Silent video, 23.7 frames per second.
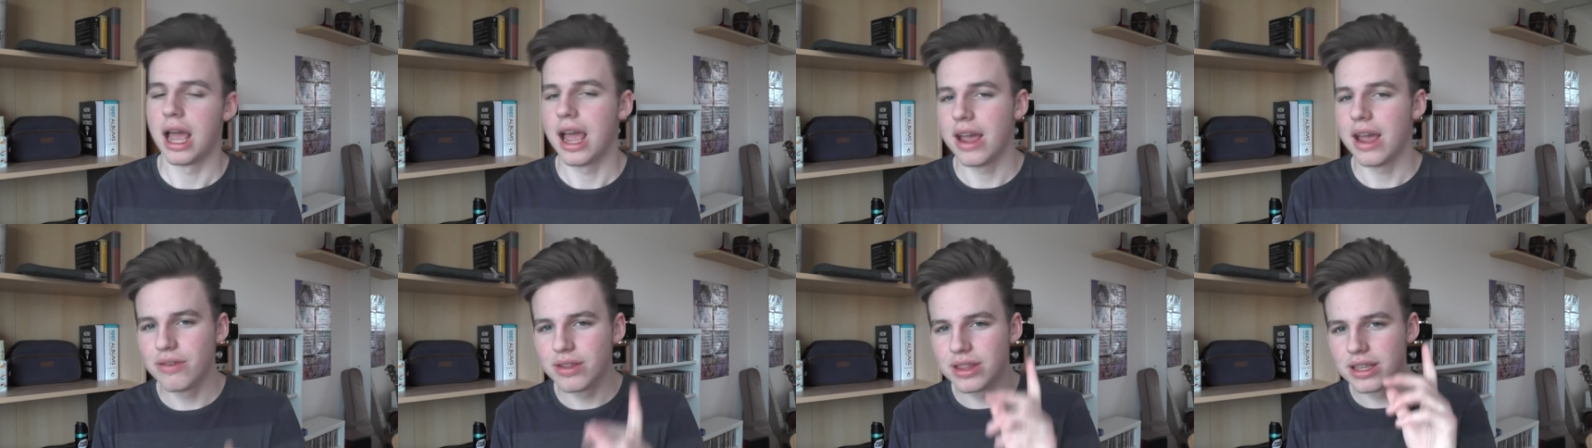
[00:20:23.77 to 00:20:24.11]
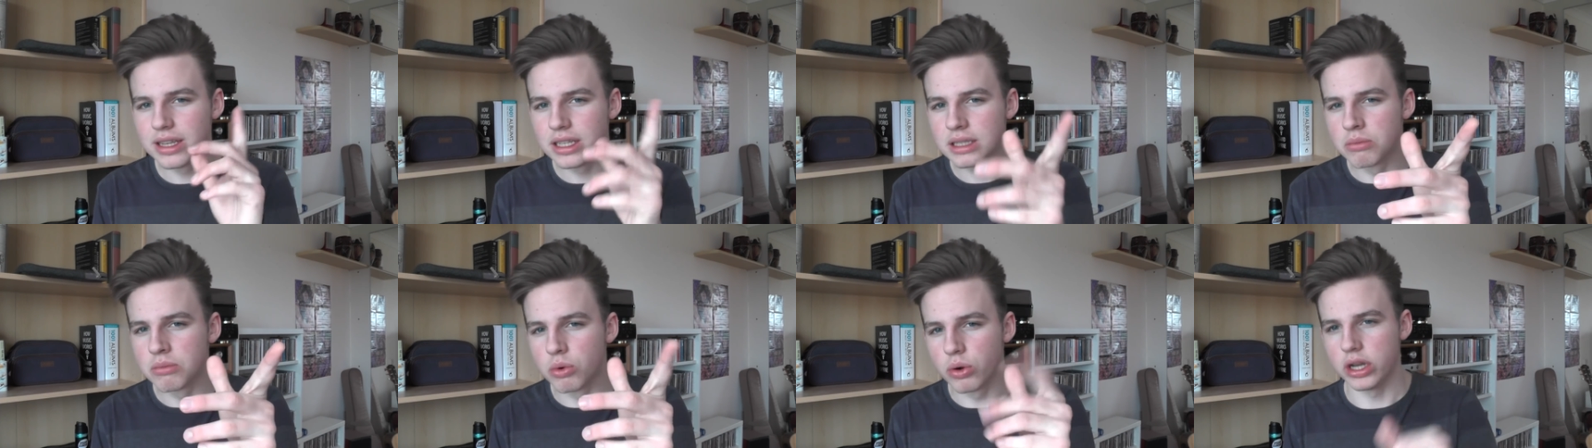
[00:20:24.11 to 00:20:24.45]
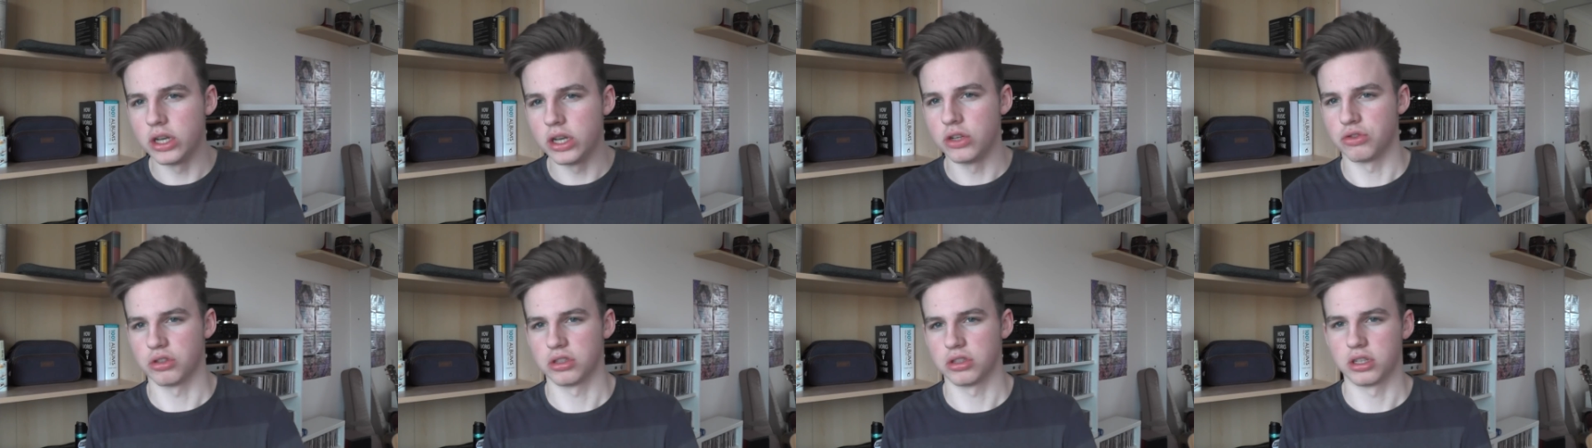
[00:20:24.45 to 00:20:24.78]
everything's more
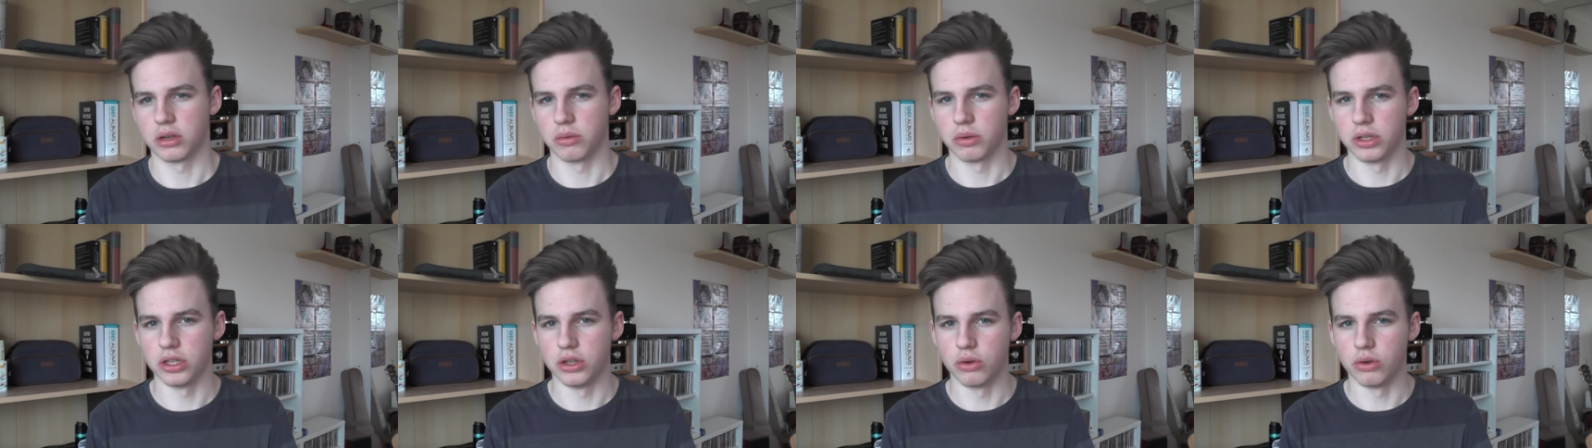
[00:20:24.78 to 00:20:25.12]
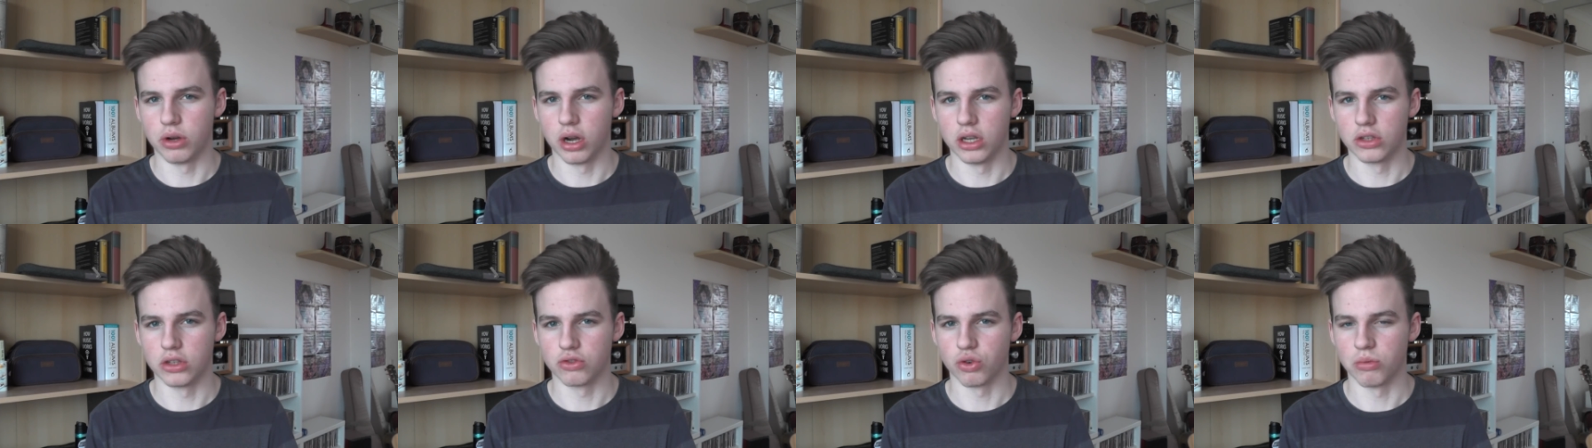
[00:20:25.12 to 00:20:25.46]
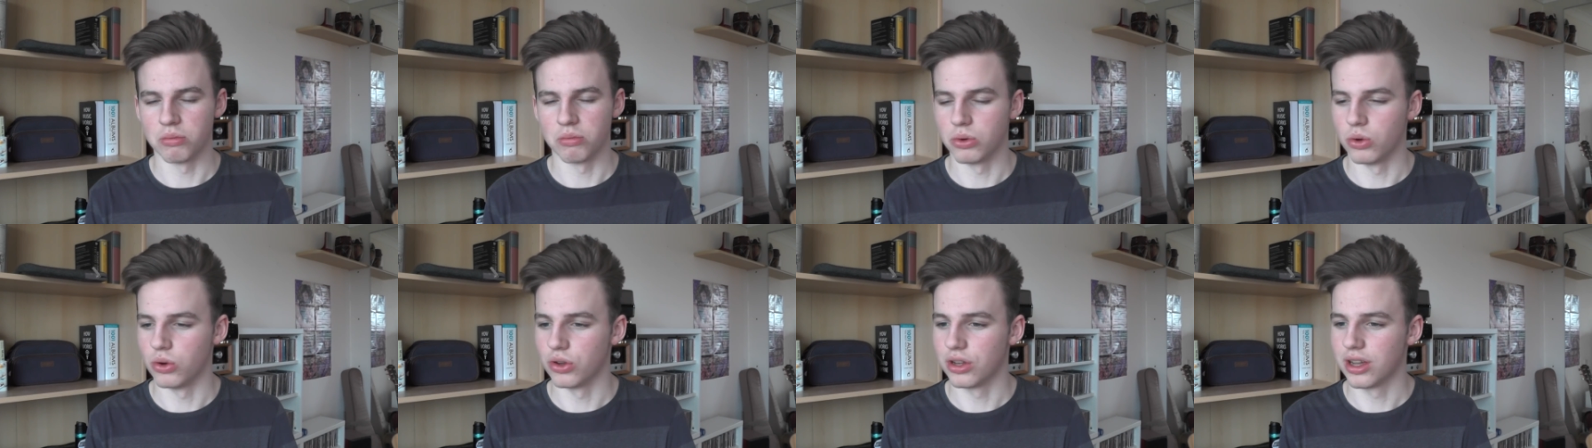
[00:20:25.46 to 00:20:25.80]
interesting when you guys are
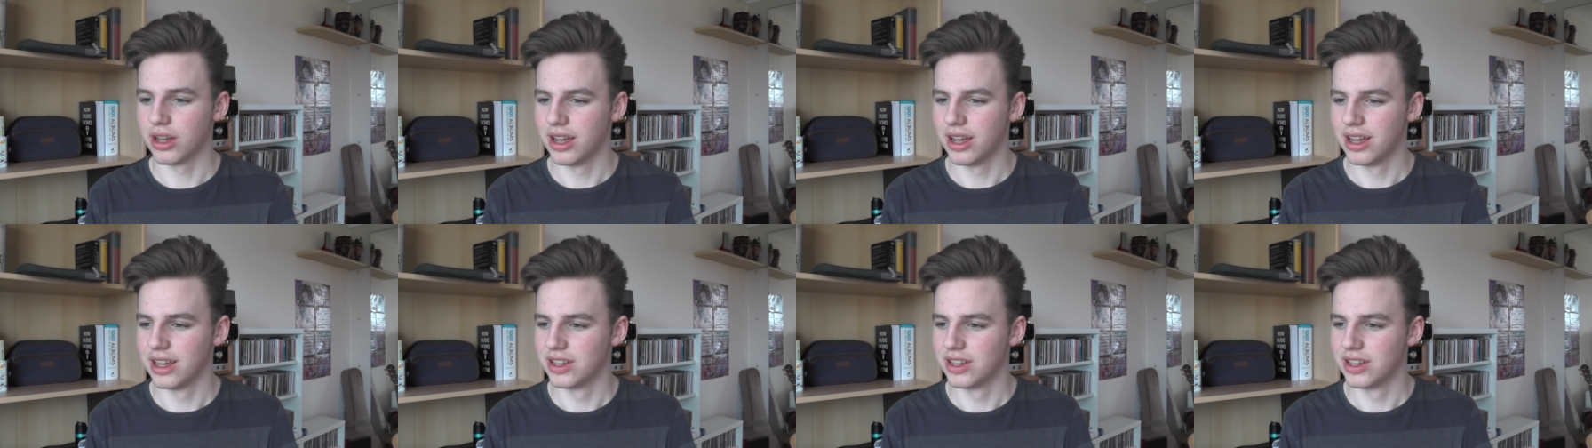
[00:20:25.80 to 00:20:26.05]
on board.